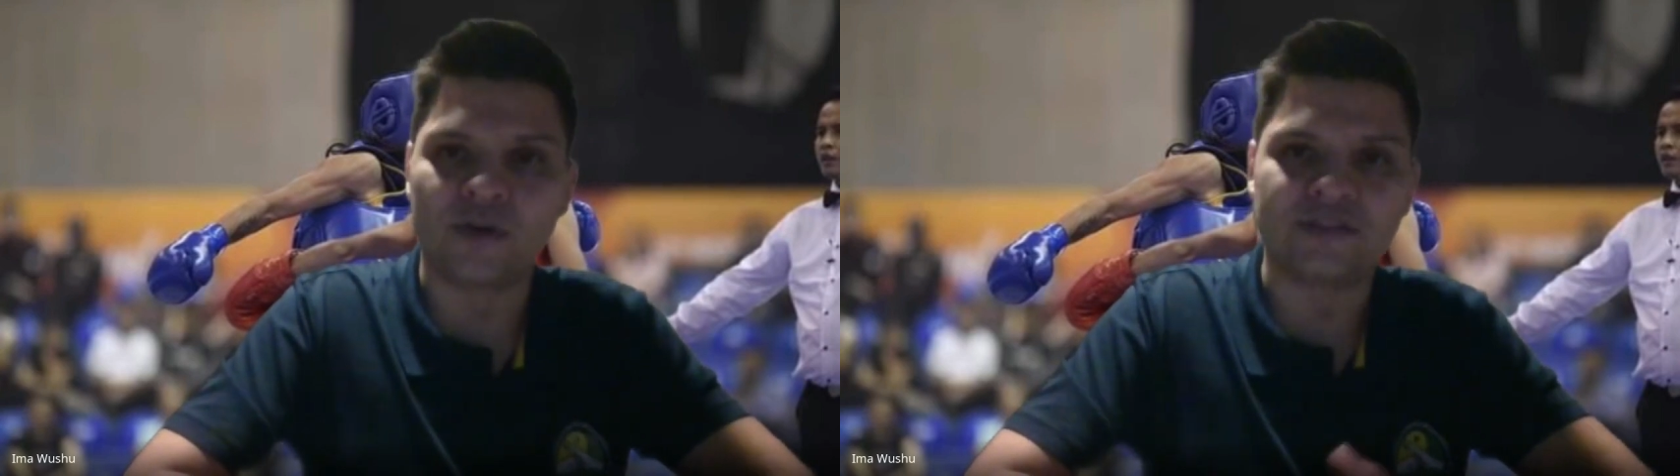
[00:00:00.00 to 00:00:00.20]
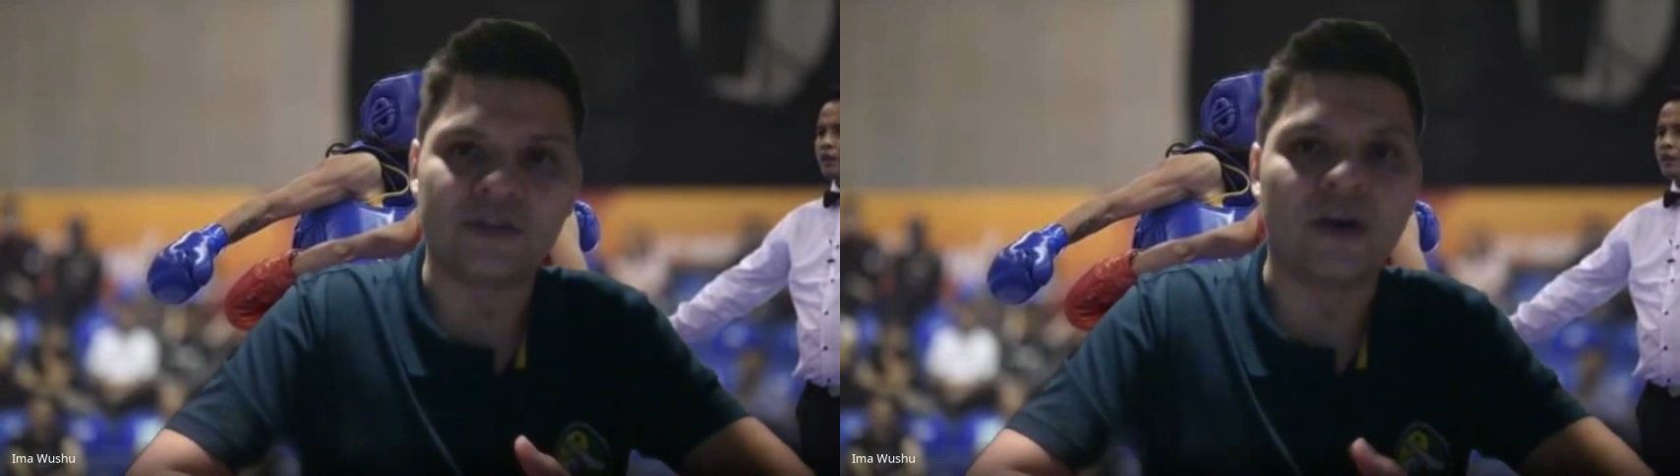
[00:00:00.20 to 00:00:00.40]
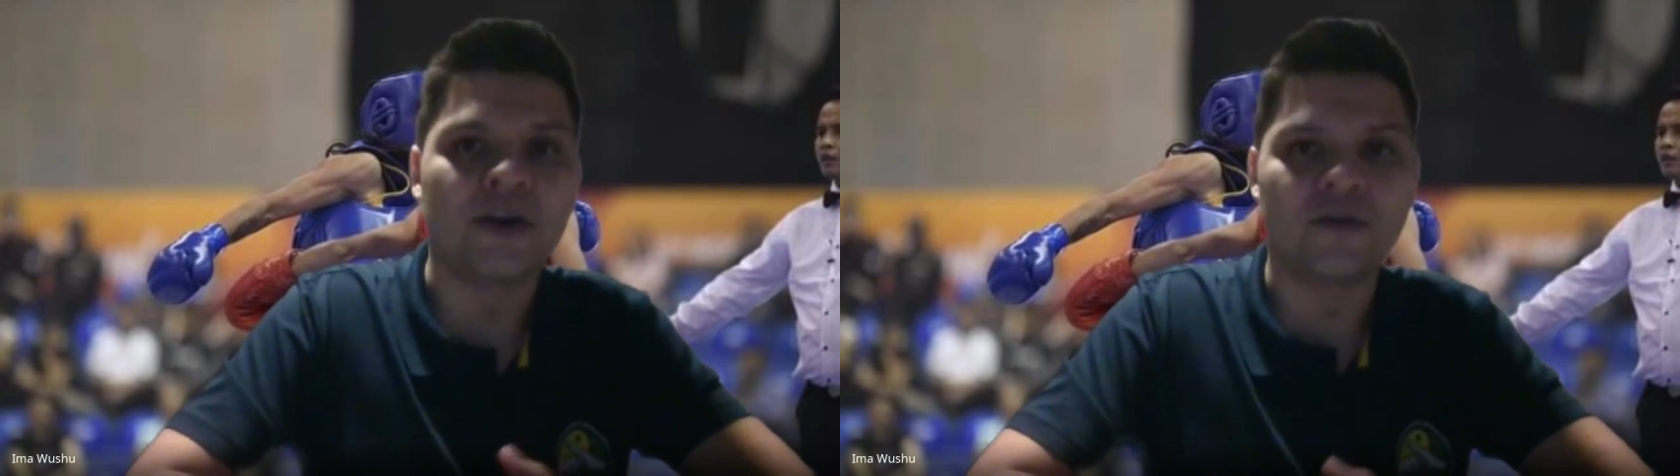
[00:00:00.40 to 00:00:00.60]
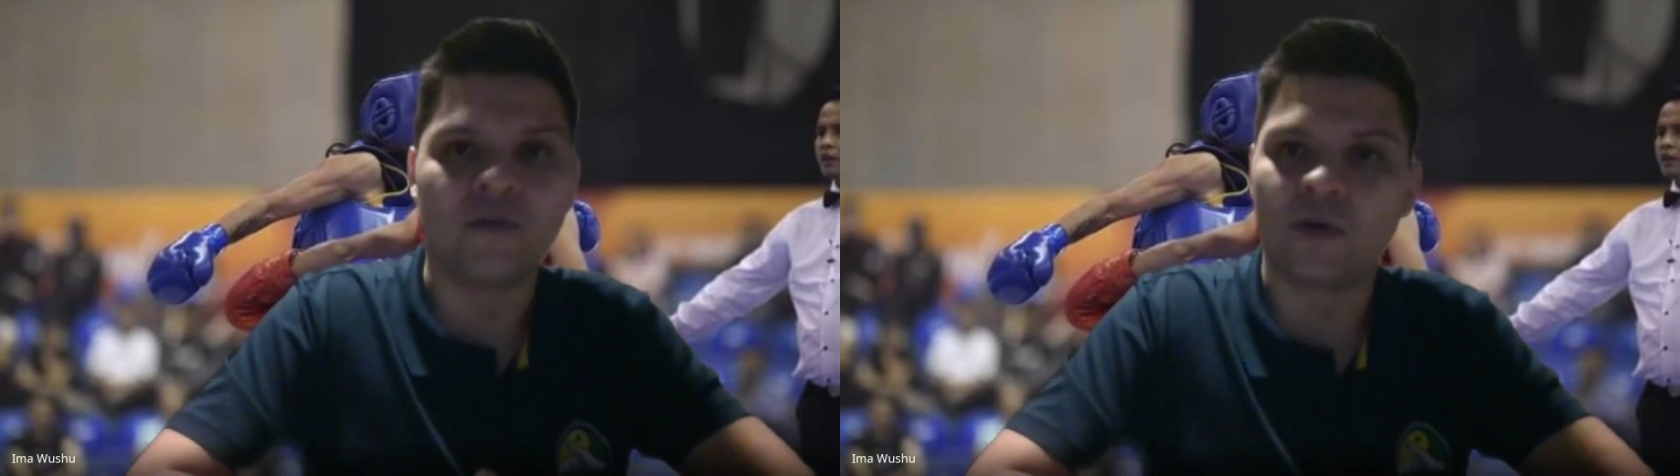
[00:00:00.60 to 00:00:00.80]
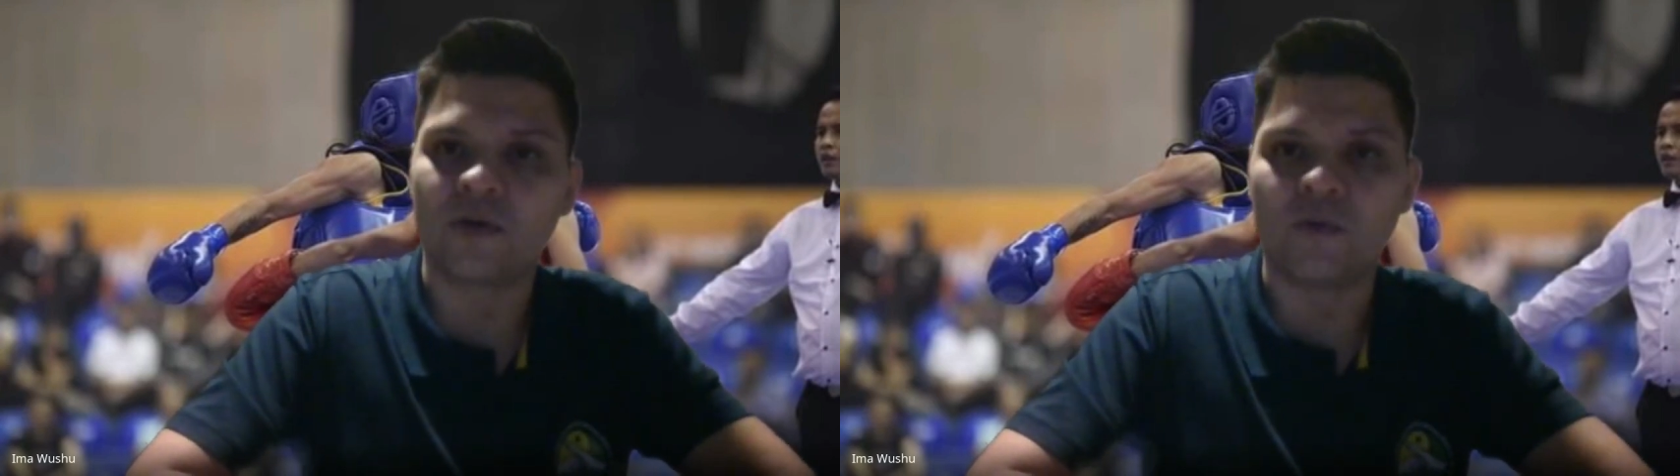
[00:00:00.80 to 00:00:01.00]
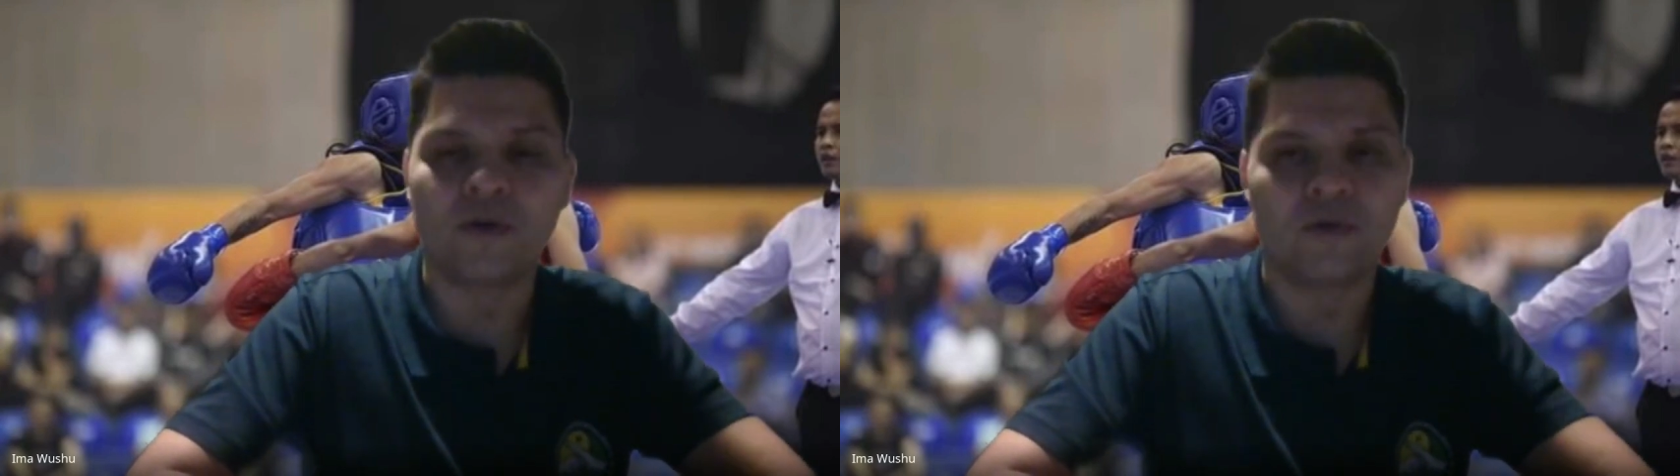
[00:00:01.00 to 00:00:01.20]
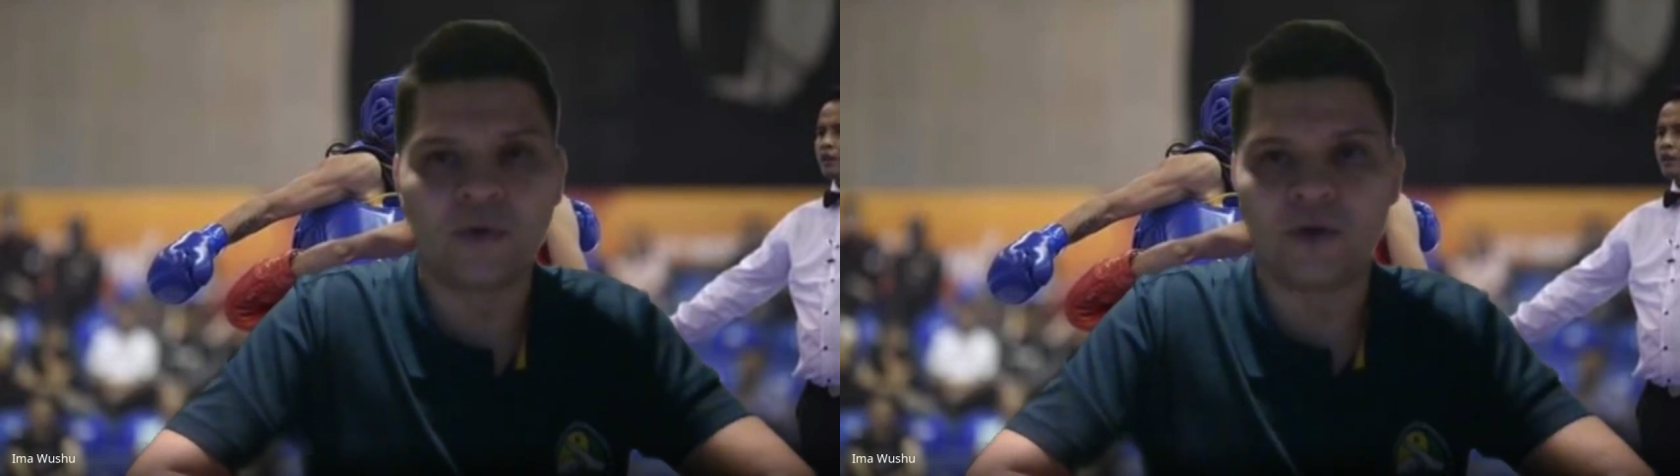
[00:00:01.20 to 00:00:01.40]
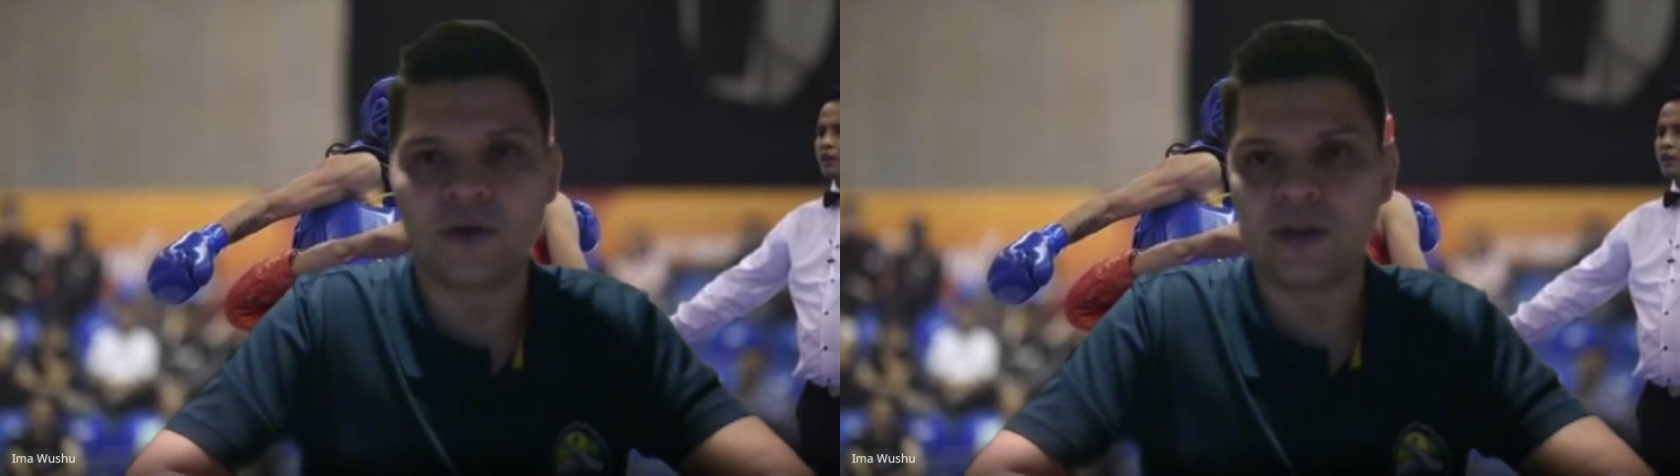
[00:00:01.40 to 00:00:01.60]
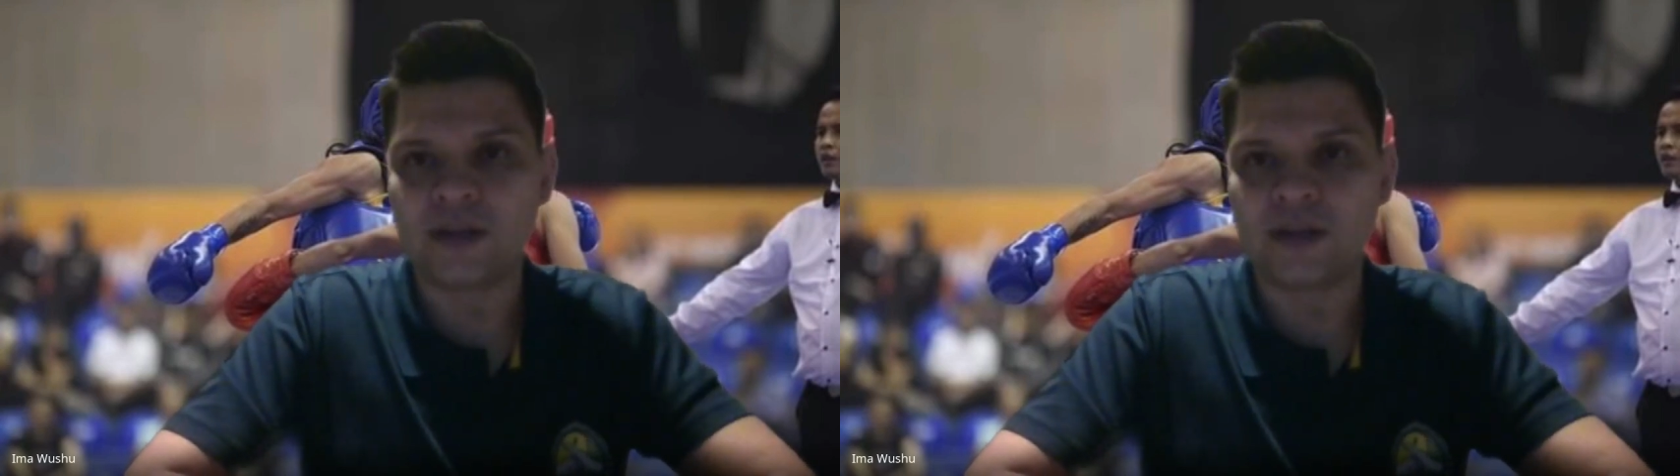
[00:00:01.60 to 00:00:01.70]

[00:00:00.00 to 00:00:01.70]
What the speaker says: study, work, work, work,